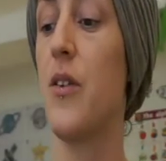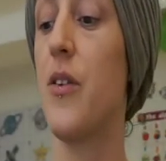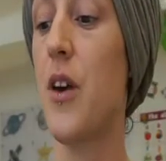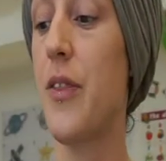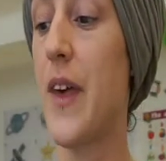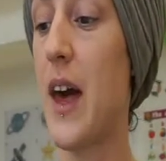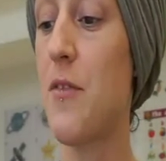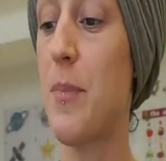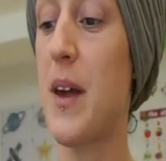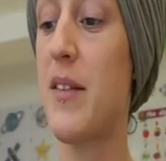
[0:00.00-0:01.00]
So there
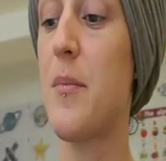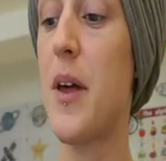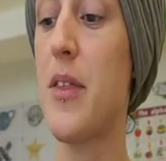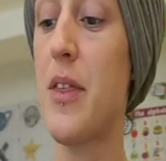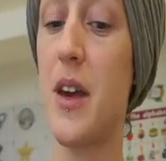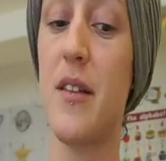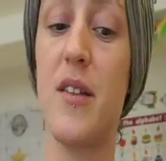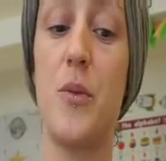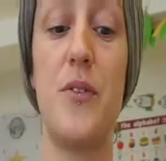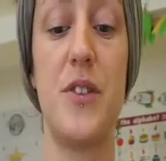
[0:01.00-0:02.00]
have been some other things
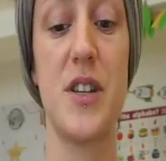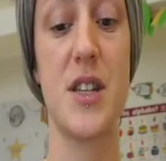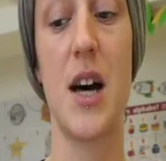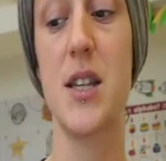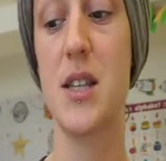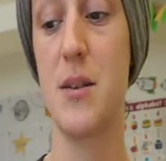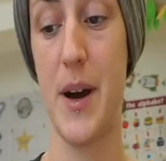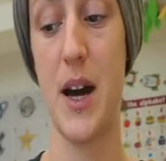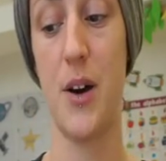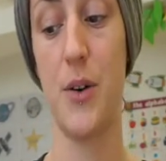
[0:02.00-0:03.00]
that we've discussed
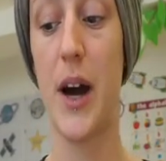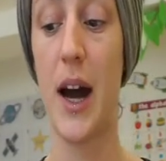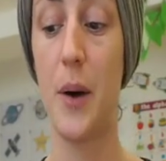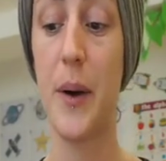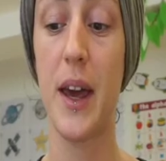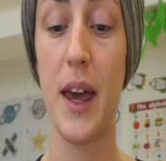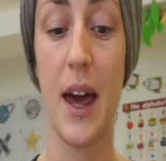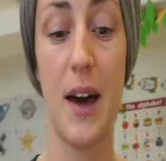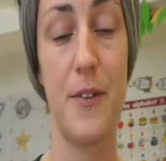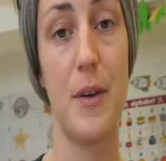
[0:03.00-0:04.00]
about how we can
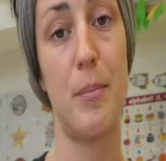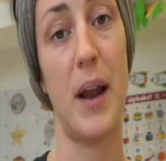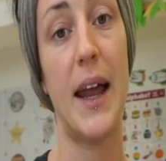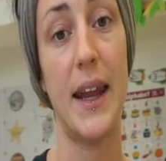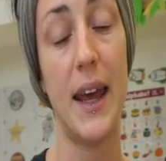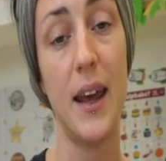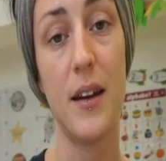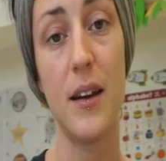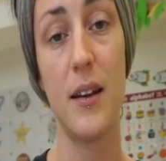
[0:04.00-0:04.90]
care for the planet.